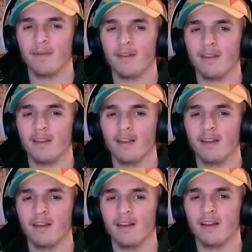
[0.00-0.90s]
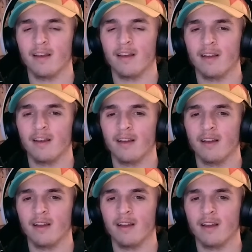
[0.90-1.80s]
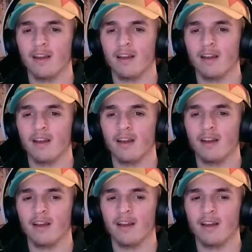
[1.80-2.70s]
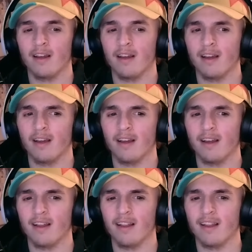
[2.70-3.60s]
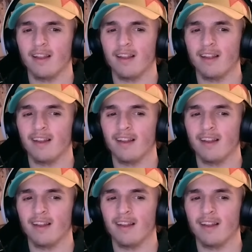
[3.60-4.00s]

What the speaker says: (silence)